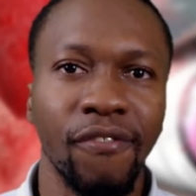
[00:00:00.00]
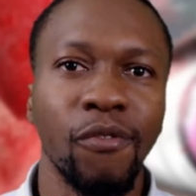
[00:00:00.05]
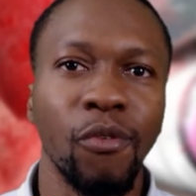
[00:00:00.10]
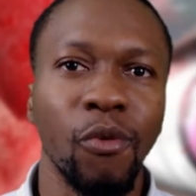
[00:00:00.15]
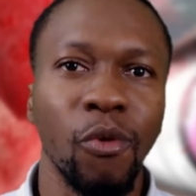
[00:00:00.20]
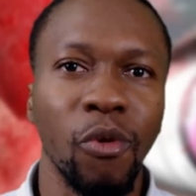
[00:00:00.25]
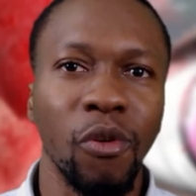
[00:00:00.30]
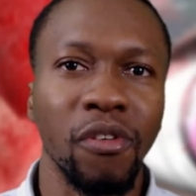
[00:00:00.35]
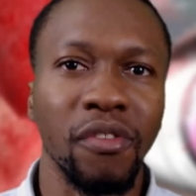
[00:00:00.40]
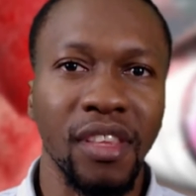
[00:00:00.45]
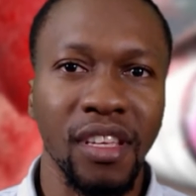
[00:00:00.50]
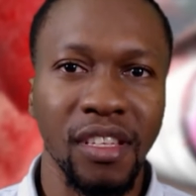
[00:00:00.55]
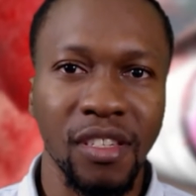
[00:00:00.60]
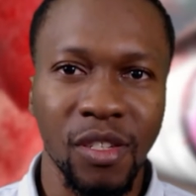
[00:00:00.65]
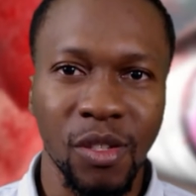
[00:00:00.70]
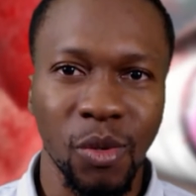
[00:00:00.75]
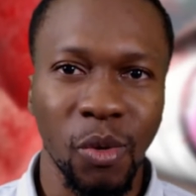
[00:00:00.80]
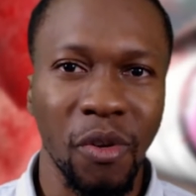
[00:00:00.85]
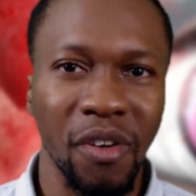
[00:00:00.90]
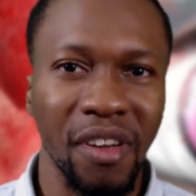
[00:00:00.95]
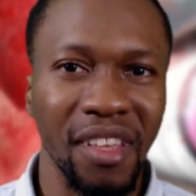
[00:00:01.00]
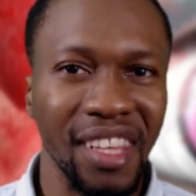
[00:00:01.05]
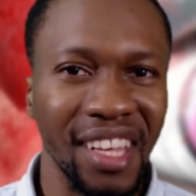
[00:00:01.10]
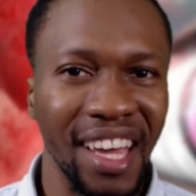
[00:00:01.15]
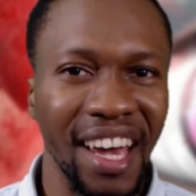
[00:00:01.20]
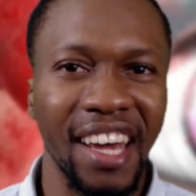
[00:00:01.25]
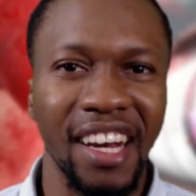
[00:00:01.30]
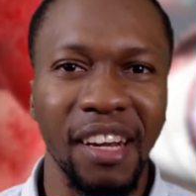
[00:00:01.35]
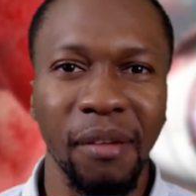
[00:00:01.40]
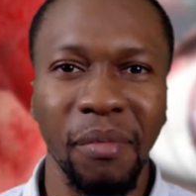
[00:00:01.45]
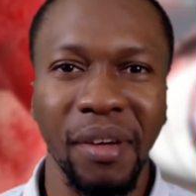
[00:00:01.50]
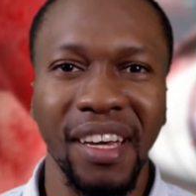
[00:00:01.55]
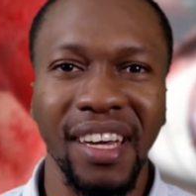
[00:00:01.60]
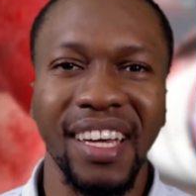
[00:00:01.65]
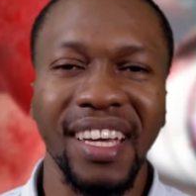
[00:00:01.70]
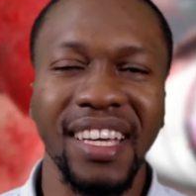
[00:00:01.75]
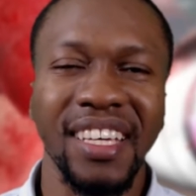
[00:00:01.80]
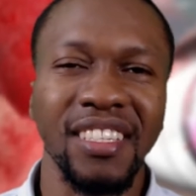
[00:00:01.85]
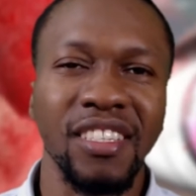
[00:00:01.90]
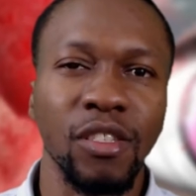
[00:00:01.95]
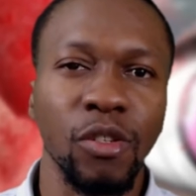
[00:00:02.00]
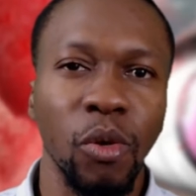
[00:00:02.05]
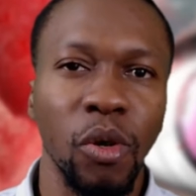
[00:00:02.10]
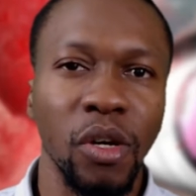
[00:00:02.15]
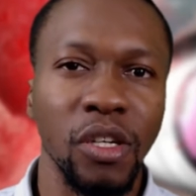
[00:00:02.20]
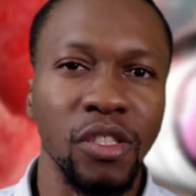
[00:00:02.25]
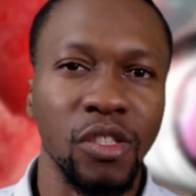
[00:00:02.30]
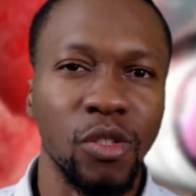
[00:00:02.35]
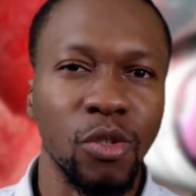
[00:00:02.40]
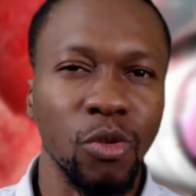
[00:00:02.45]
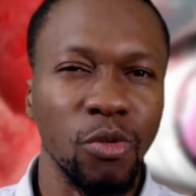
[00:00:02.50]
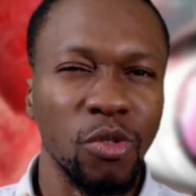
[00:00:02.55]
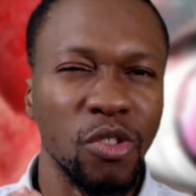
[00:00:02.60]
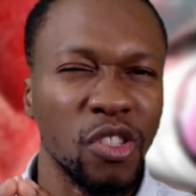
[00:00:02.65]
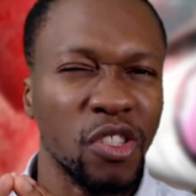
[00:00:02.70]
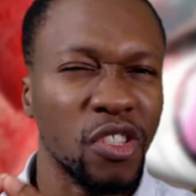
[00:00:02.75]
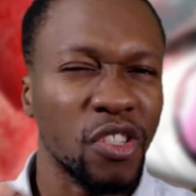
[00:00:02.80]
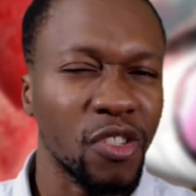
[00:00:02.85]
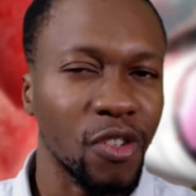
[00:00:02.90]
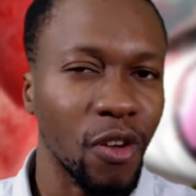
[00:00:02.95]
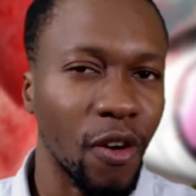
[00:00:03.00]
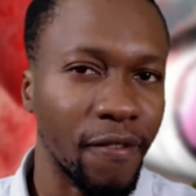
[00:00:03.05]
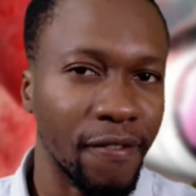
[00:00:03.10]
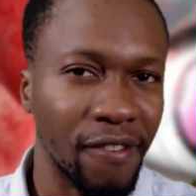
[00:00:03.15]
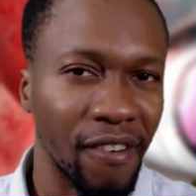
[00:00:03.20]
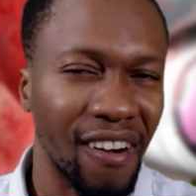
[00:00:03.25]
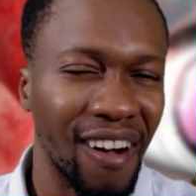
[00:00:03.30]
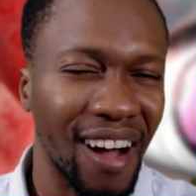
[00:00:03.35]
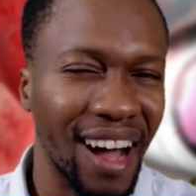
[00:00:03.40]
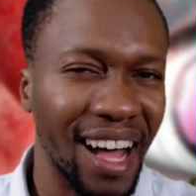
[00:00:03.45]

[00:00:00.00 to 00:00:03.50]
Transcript: for this story in the anime is going to suffer